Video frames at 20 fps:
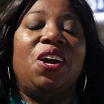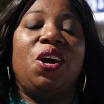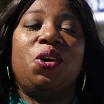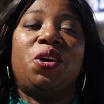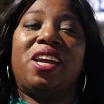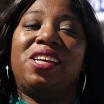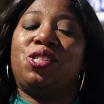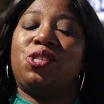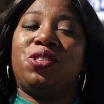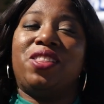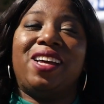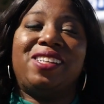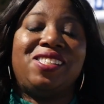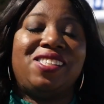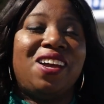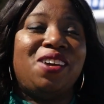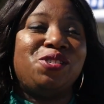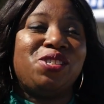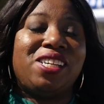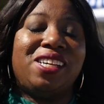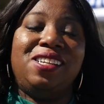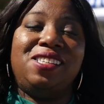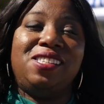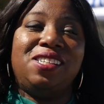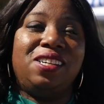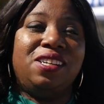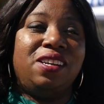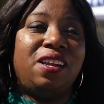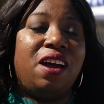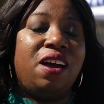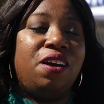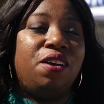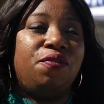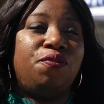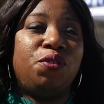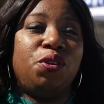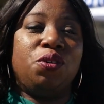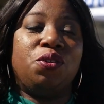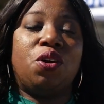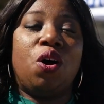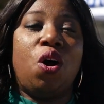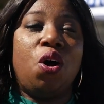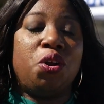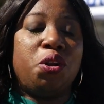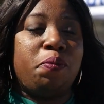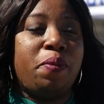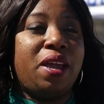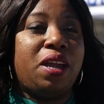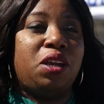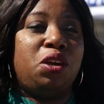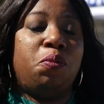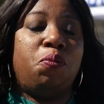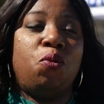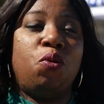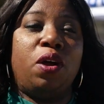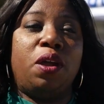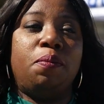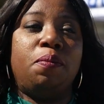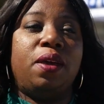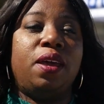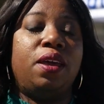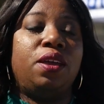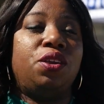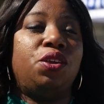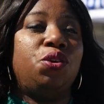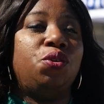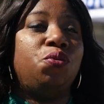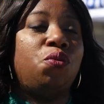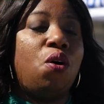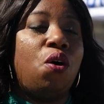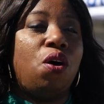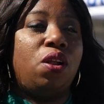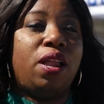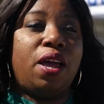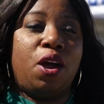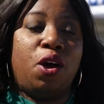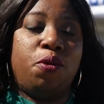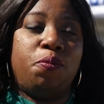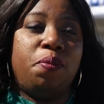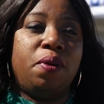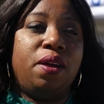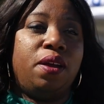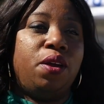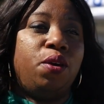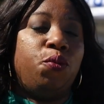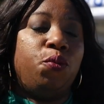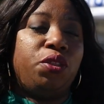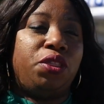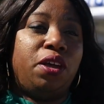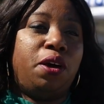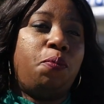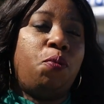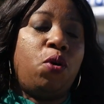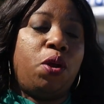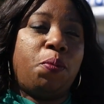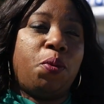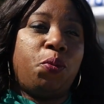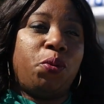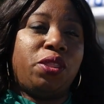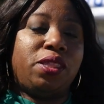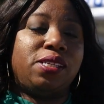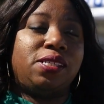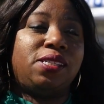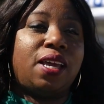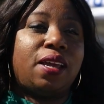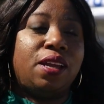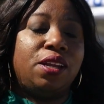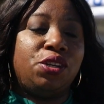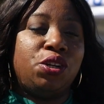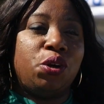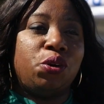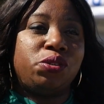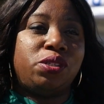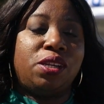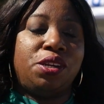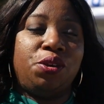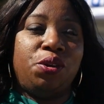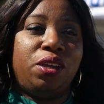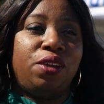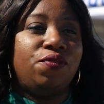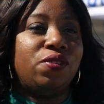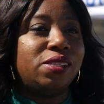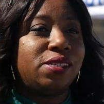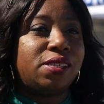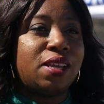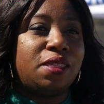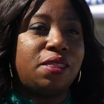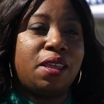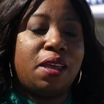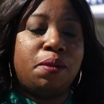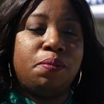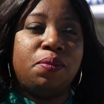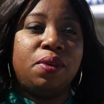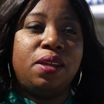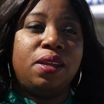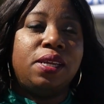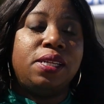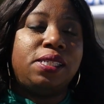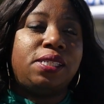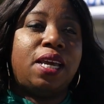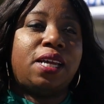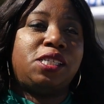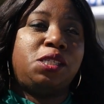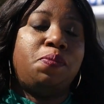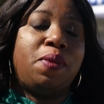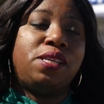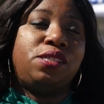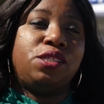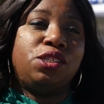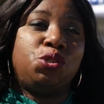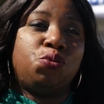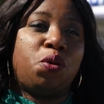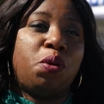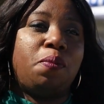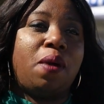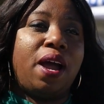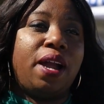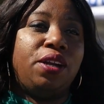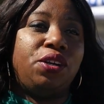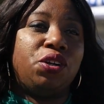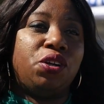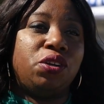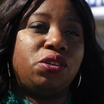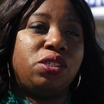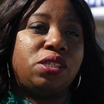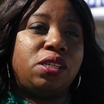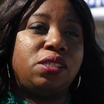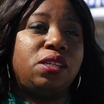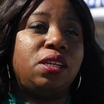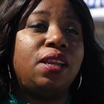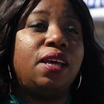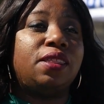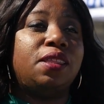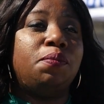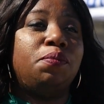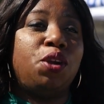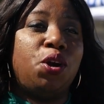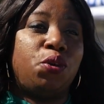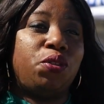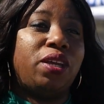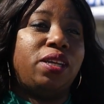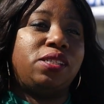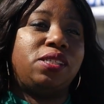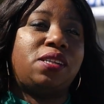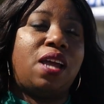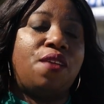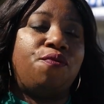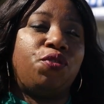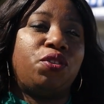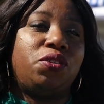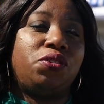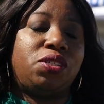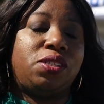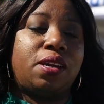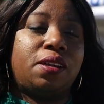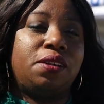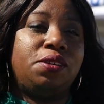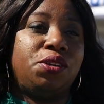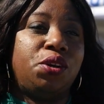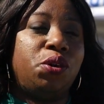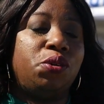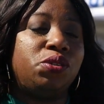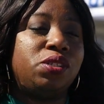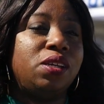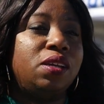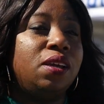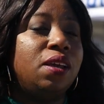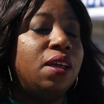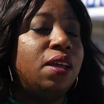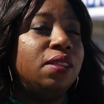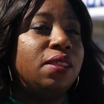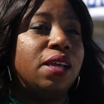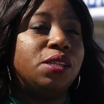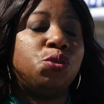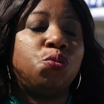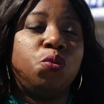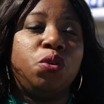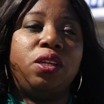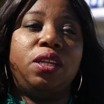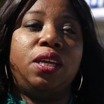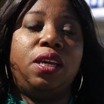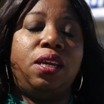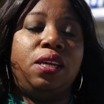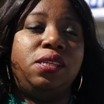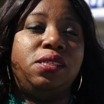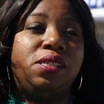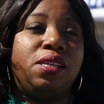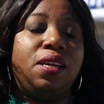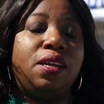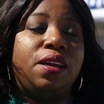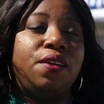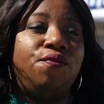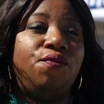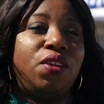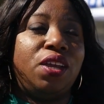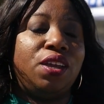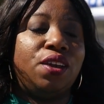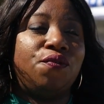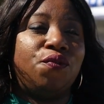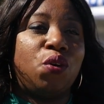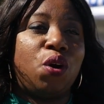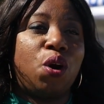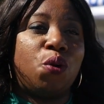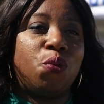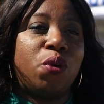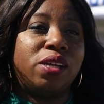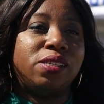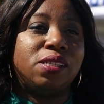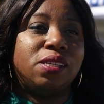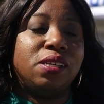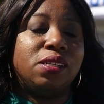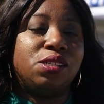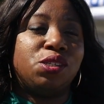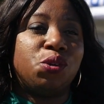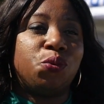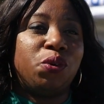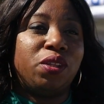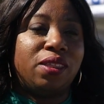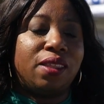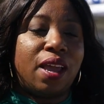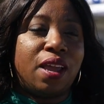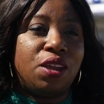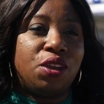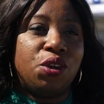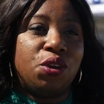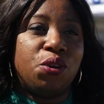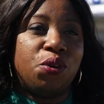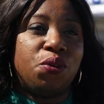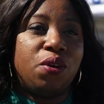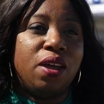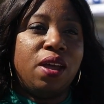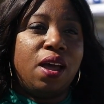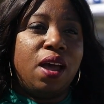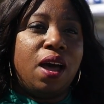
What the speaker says: Okay, so that sounds easy enough. You call to make an appointment. You all help with the appointment with the second dose, and you even send them text message reminders to let them know that it's time for their second dose. That's really easy and convenient for our residents, so we thank you.